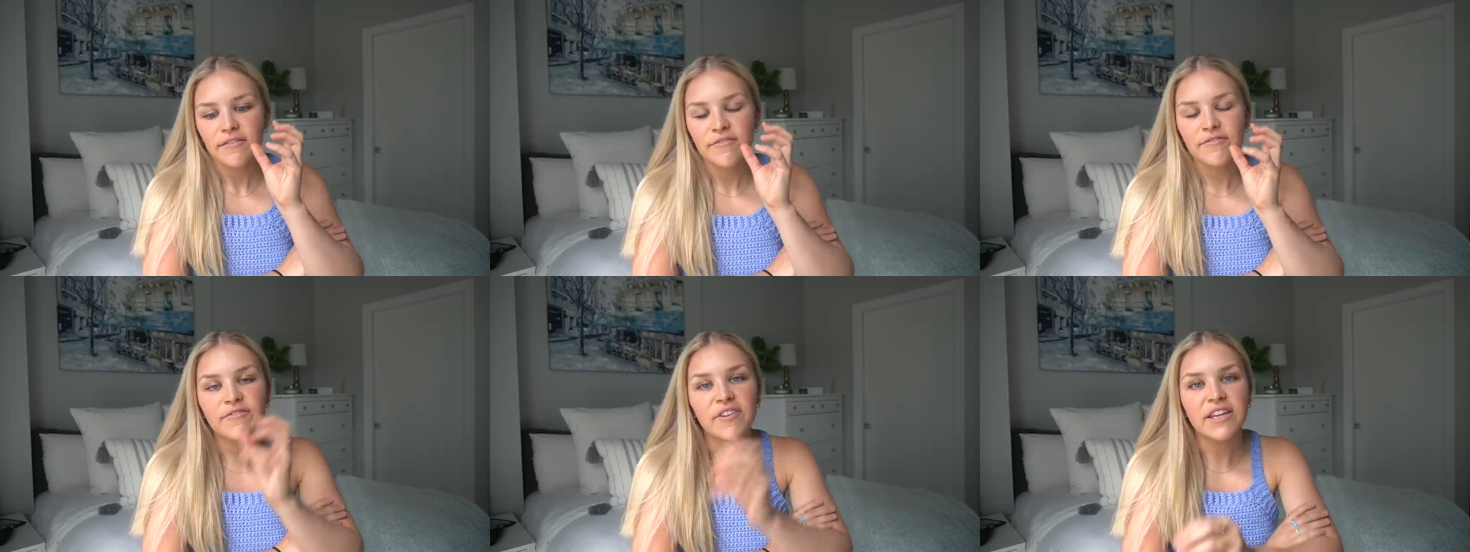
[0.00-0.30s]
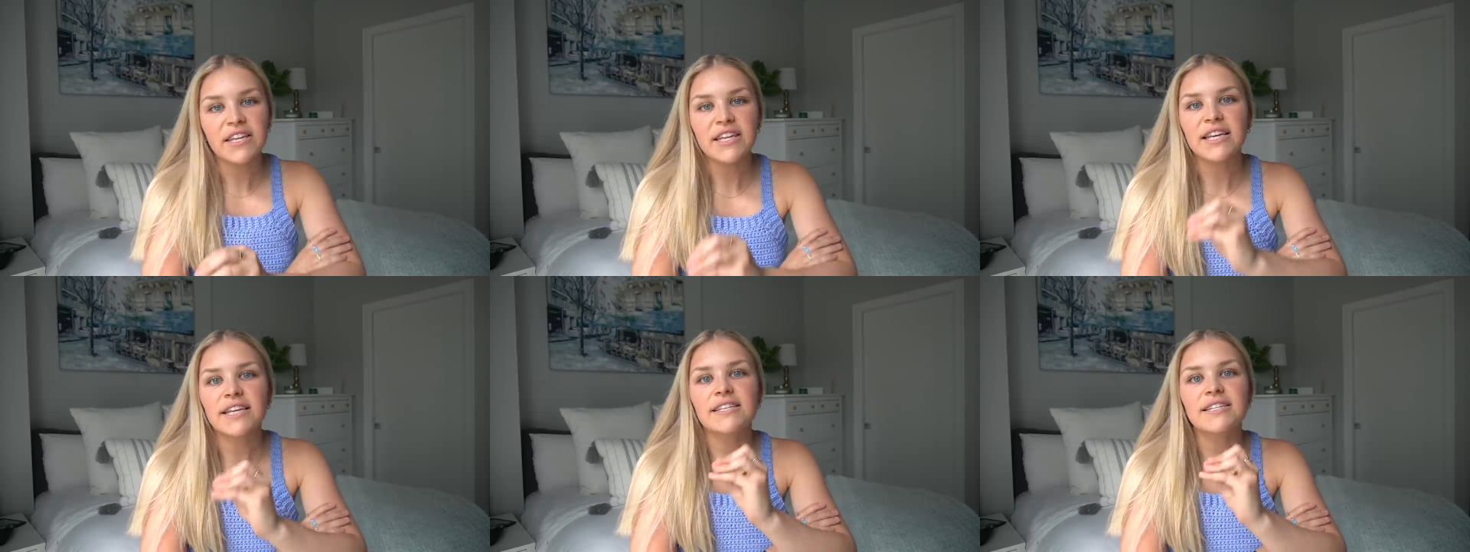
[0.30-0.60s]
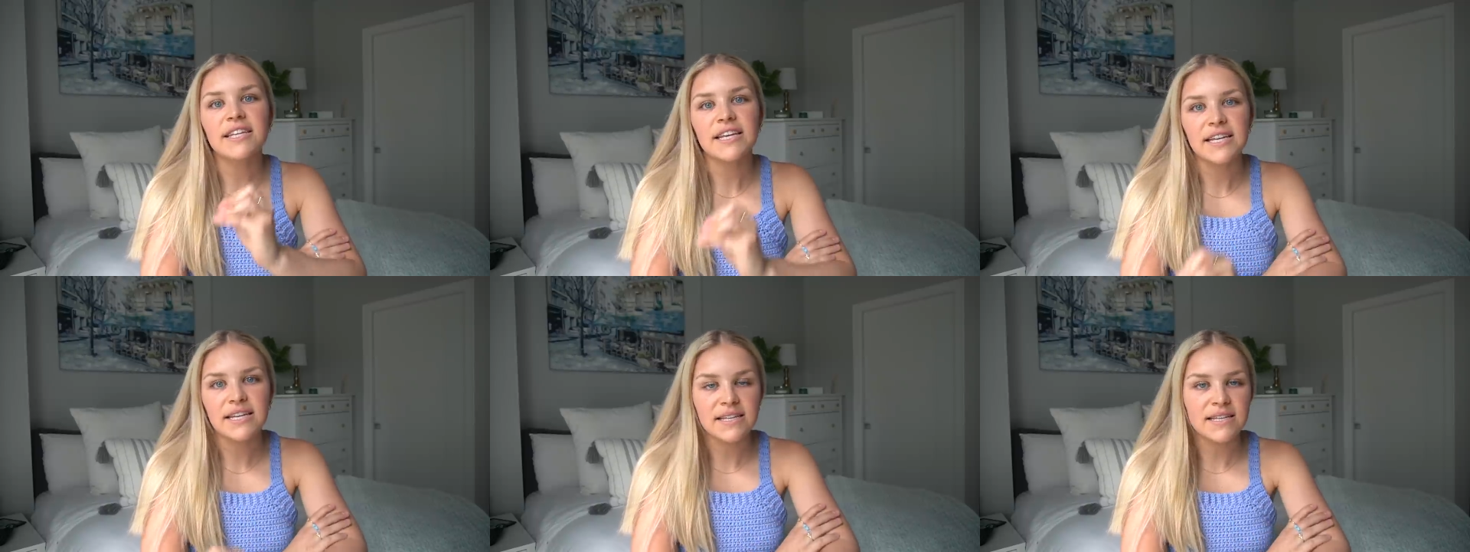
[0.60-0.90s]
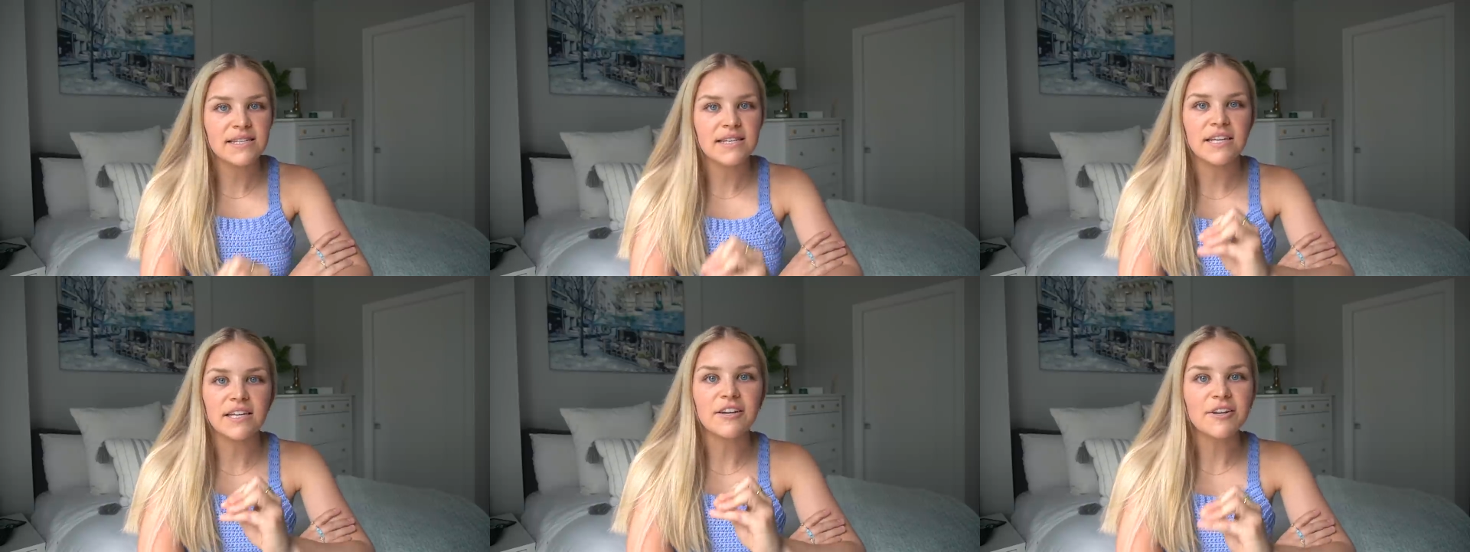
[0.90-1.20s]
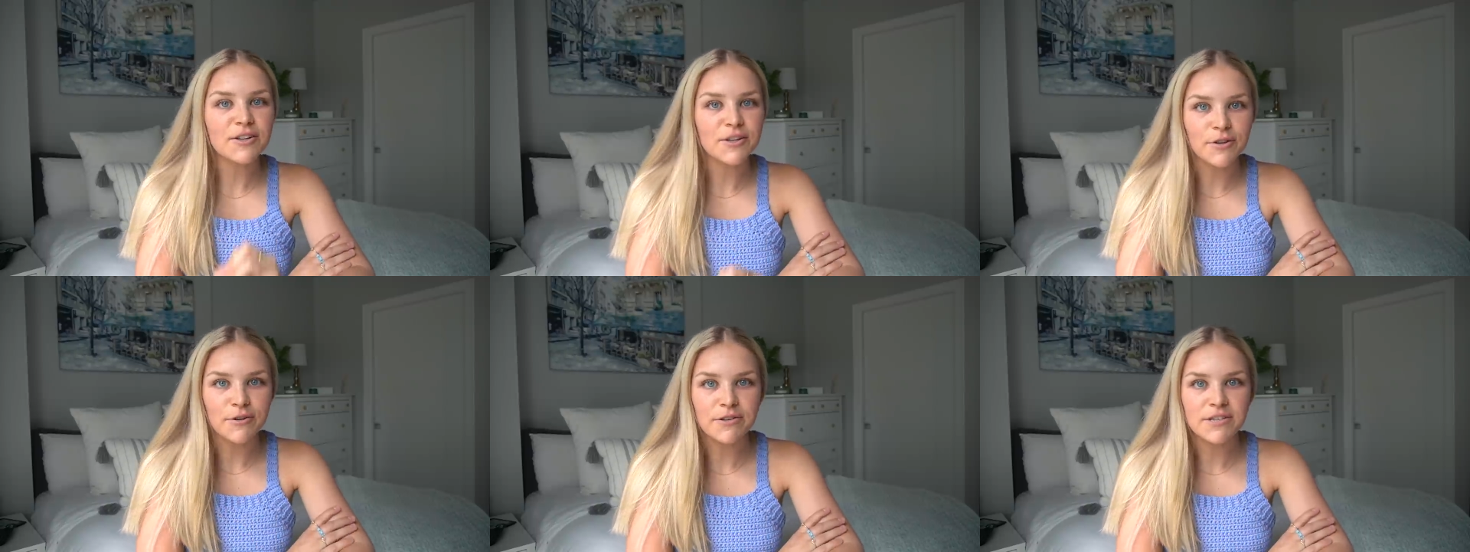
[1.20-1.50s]
fitness is
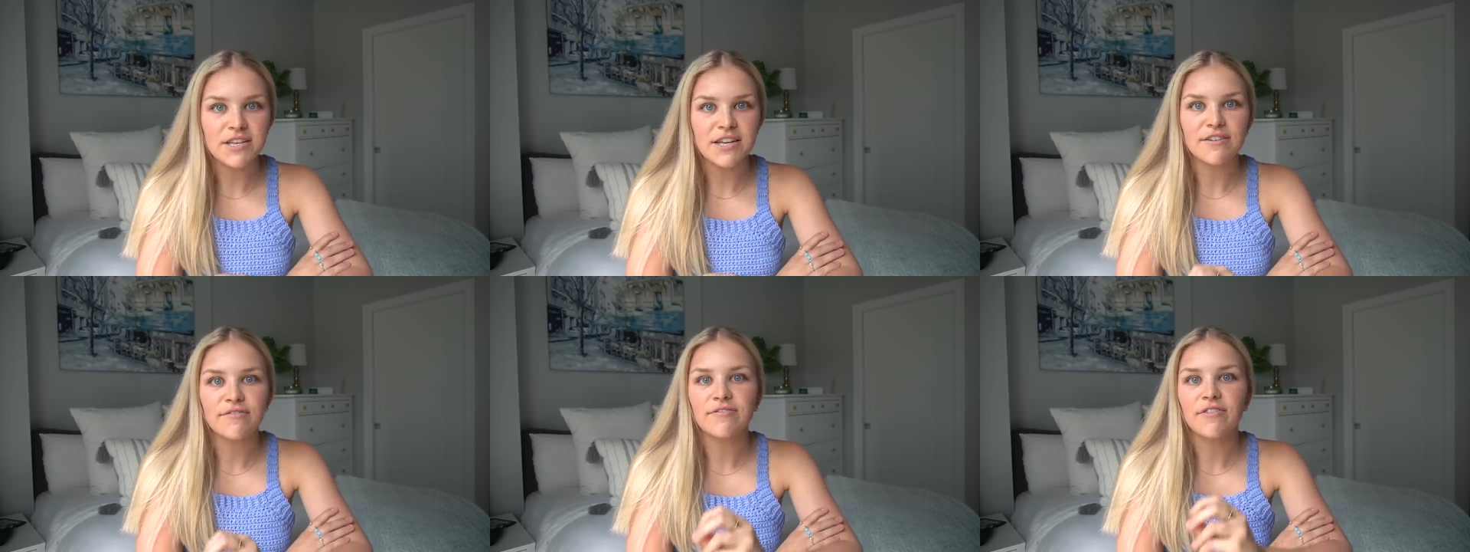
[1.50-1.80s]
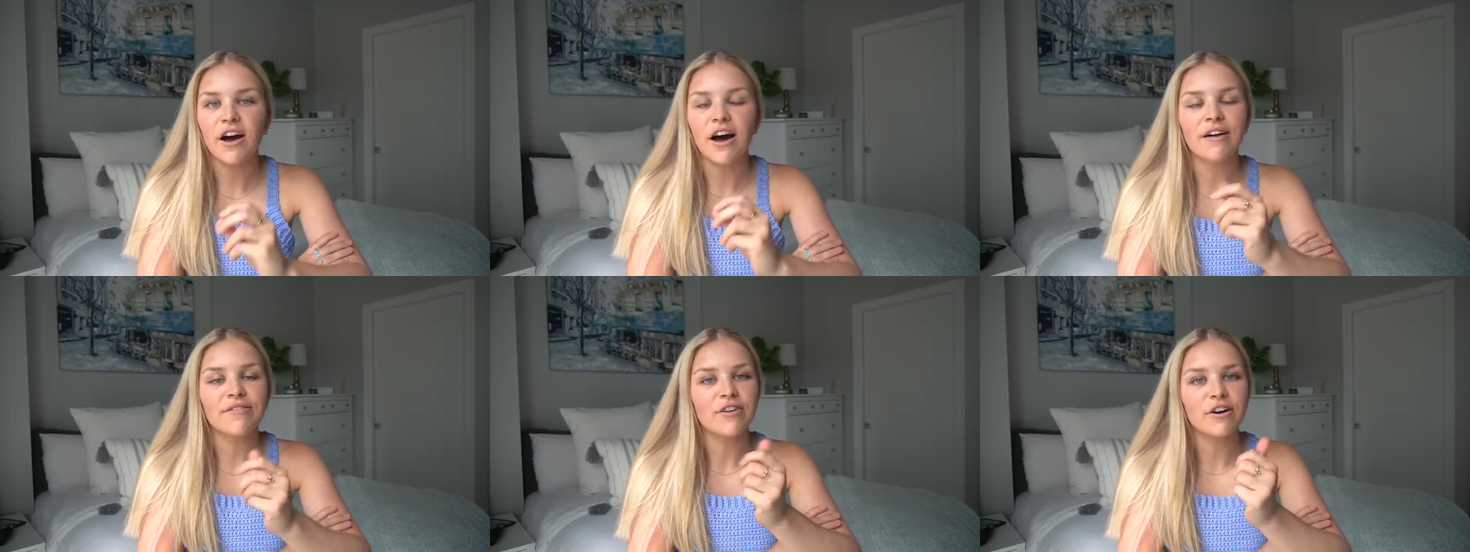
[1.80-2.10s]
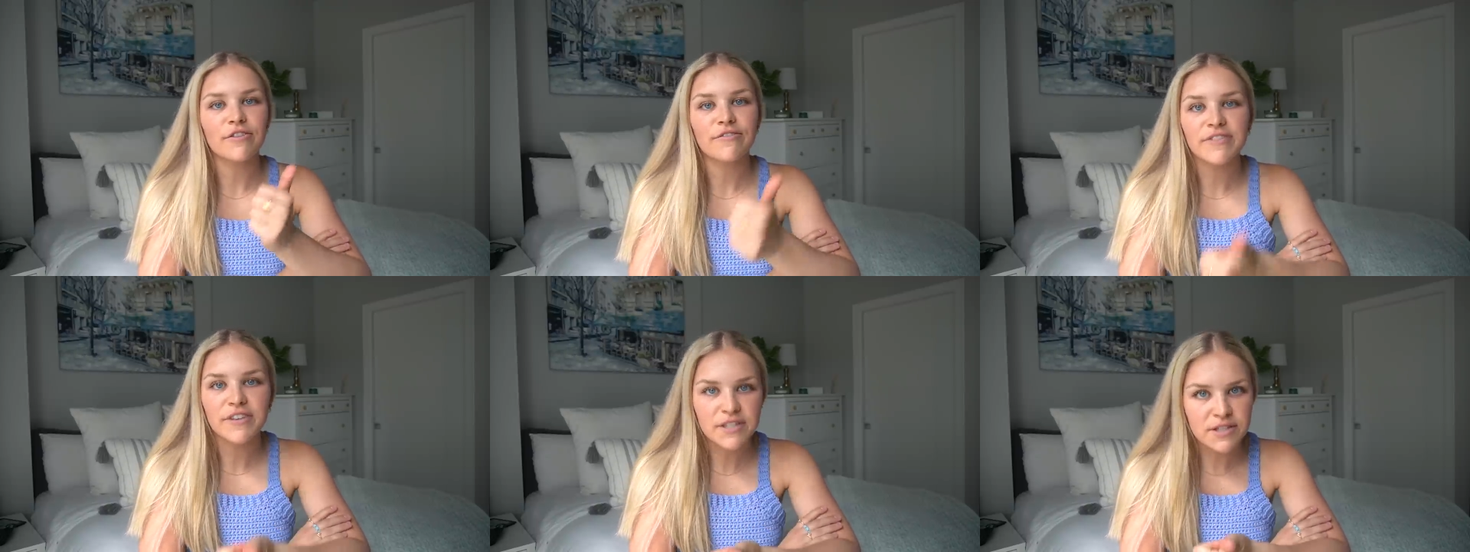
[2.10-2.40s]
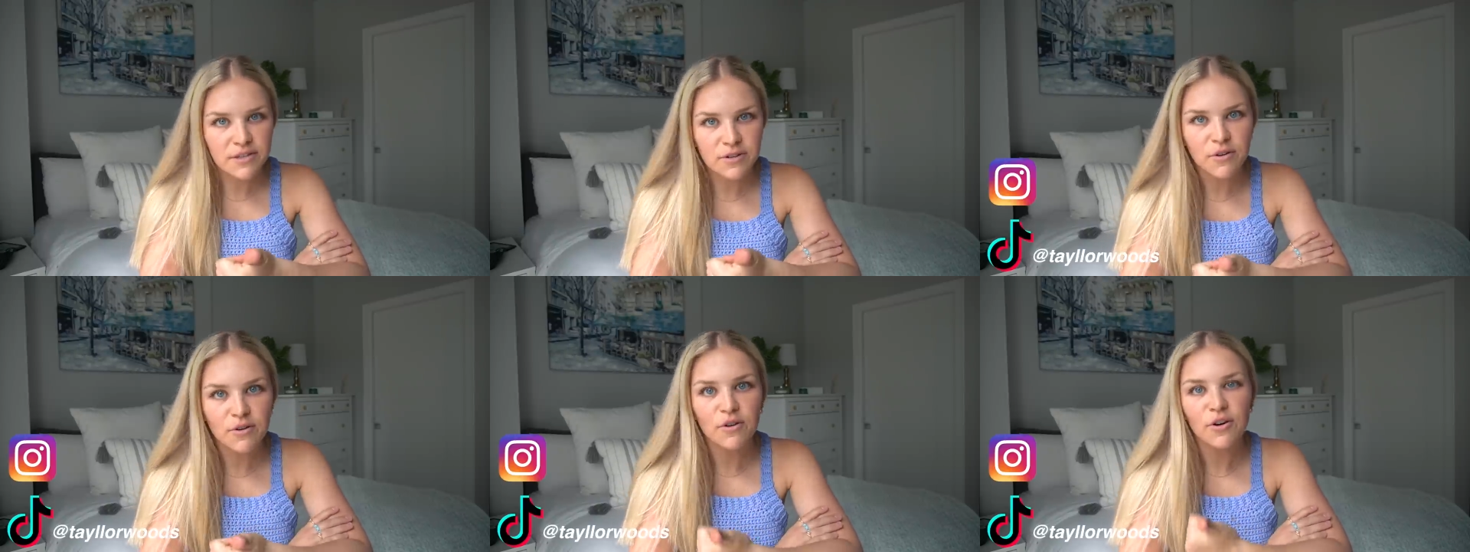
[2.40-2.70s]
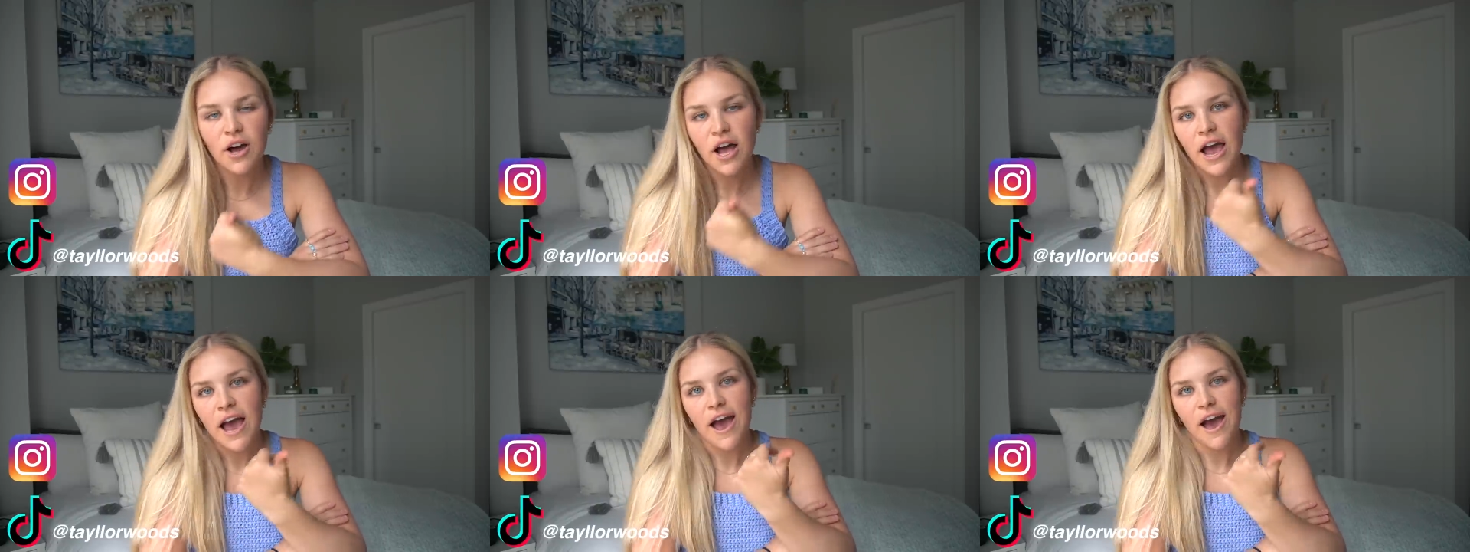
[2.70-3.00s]
inclusive of our physical